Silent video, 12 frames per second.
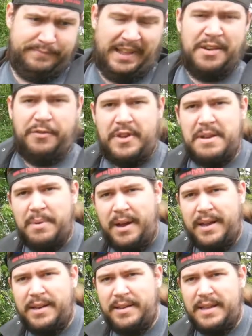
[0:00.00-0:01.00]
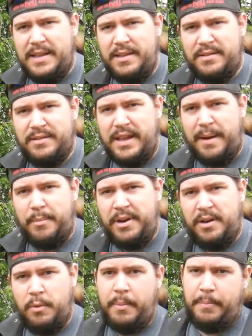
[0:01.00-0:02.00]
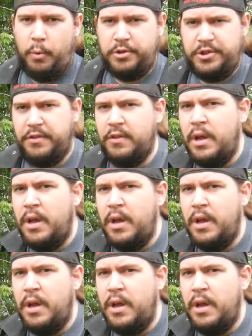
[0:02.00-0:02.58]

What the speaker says: 10 feet behind the camera here, well, my porch is.